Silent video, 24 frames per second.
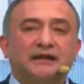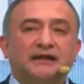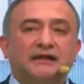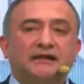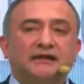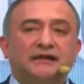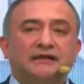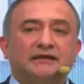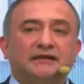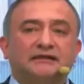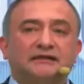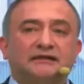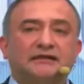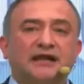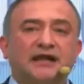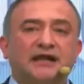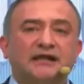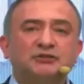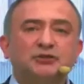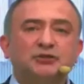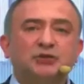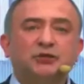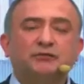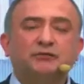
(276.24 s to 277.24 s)
The launch
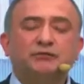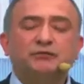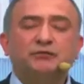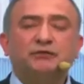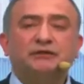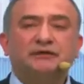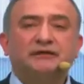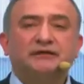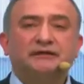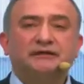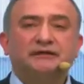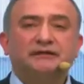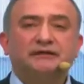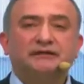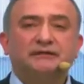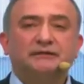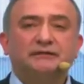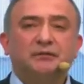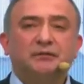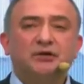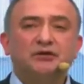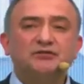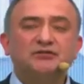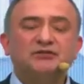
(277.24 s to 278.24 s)
of the
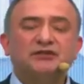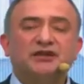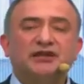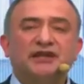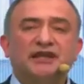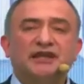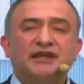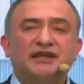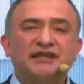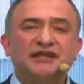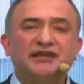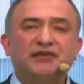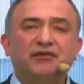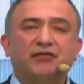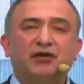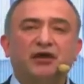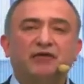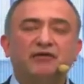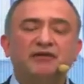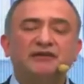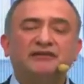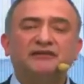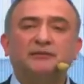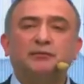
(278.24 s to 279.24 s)
most eagerly
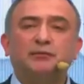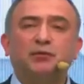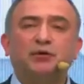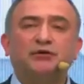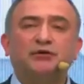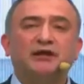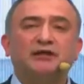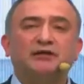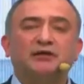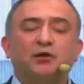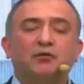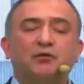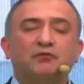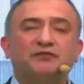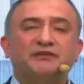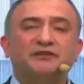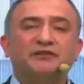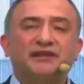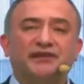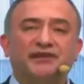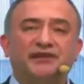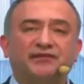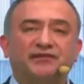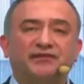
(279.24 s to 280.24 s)
awaited product of the year,
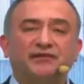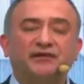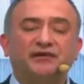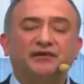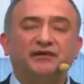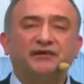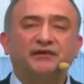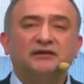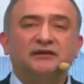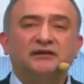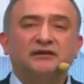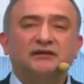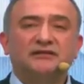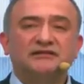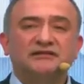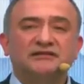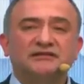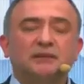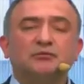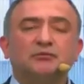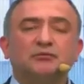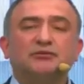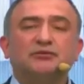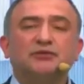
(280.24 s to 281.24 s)
the
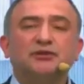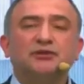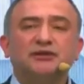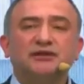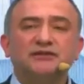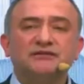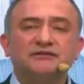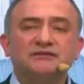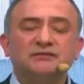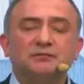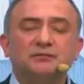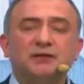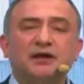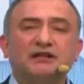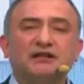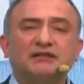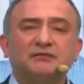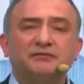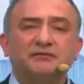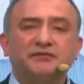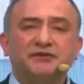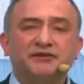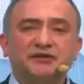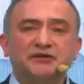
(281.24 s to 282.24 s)
simultaneous
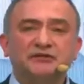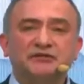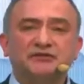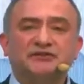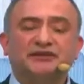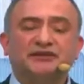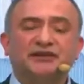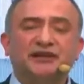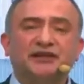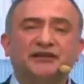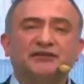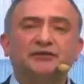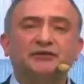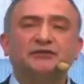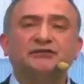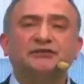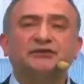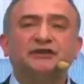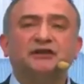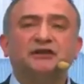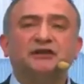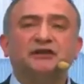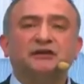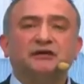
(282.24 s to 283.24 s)
multi-frequency detector
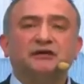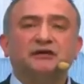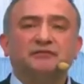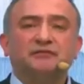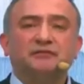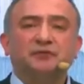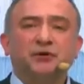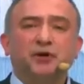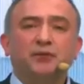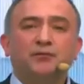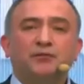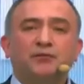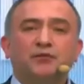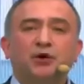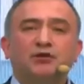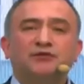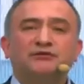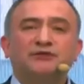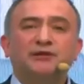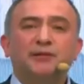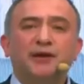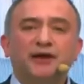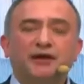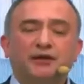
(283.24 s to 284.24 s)
from Nokta
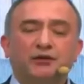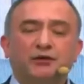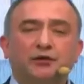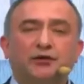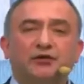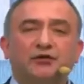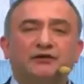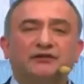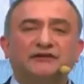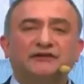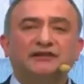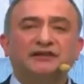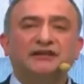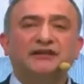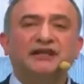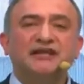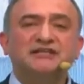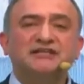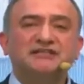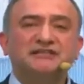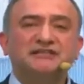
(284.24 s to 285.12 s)
Makro, the Legend.